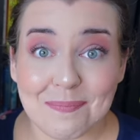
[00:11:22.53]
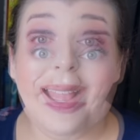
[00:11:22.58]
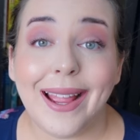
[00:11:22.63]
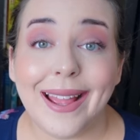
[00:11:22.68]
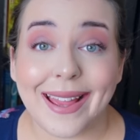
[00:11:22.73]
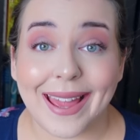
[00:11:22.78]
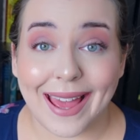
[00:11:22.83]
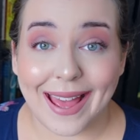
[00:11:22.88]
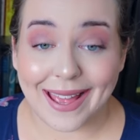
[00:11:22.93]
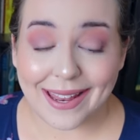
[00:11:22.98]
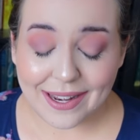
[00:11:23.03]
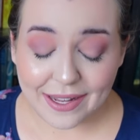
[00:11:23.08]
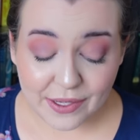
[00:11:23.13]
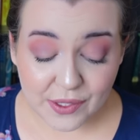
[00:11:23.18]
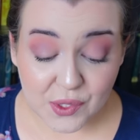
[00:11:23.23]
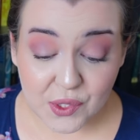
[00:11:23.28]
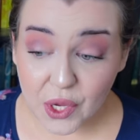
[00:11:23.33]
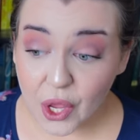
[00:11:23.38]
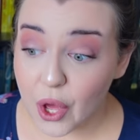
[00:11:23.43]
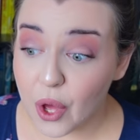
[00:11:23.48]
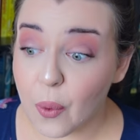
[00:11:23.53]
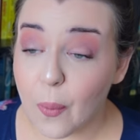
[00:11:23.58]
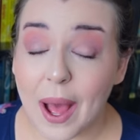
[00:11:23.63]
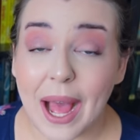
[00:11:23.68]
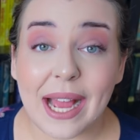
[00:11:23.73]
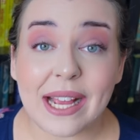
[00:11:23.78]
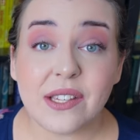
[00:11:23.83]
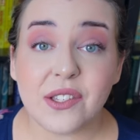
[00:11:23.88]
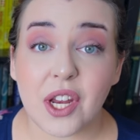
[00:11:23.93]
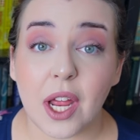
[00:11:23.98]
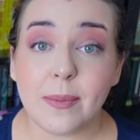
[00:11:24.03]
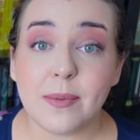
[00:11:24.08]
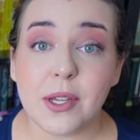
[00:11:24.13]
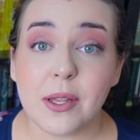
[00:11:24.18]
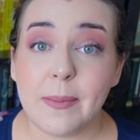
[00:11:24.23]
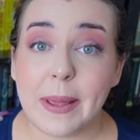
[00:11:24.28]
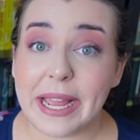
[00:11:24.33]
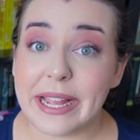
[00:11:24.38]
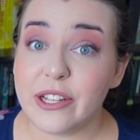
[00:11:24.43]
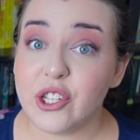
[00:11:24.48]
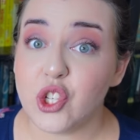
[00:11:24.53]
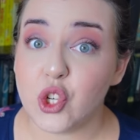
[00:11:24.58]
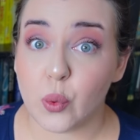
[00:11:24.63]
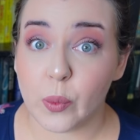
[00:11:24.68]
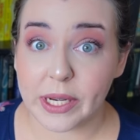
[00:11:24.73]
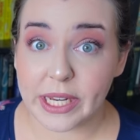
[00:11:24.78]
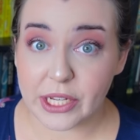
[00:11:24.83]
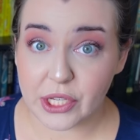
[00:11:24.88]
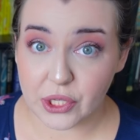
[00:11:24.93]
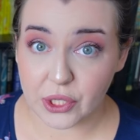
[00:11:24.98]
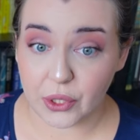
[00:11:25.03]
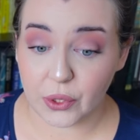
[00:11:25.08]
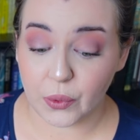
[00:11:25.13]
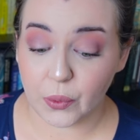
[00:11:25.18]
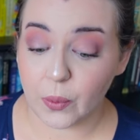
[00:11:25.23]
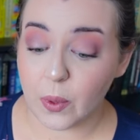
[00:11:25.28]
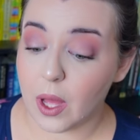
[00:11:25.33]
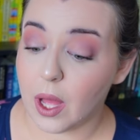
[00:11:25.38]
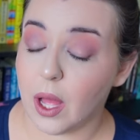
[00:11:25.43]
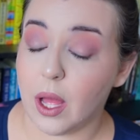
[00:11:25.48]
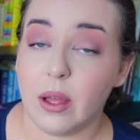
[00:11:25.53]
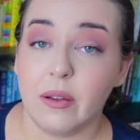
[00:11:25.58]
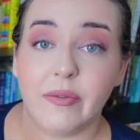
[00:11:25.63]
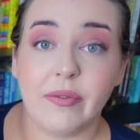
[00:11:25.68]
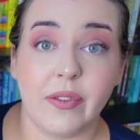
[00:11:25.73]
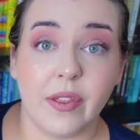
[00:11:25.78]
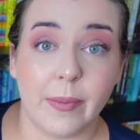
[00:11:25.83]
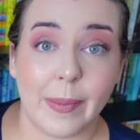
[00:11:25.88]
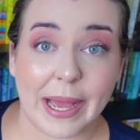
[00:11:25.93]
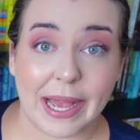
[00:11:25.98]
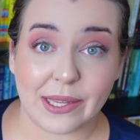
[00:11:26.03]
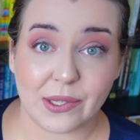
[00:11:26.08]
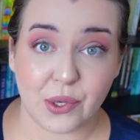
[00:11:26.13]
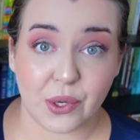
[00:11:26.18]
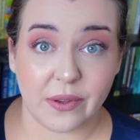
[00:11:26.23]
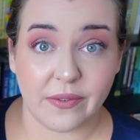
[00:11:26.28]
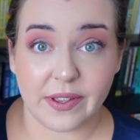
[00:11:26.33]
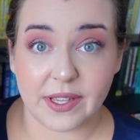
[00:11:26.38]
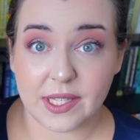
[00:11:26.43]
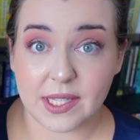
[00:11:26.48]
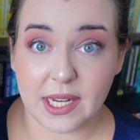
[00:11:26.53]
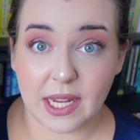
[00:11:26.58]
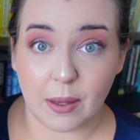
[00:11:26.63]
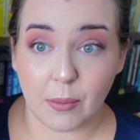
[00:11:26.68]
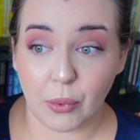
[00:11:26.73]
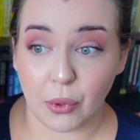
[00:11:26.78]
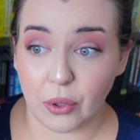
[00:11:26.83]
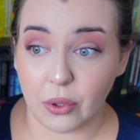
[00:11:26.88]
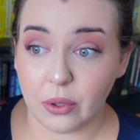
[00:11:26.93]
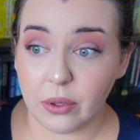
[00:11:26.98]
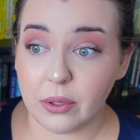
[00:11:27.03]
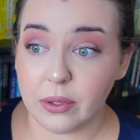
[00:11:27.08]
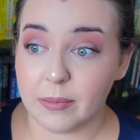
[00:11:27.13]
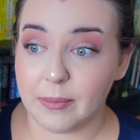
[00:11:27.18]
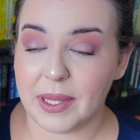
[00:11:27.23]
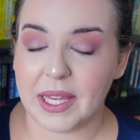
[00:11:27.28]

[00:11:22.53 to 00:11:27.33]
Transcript: Hi again. So I stopped on page 22 of The Bastard of Istanbul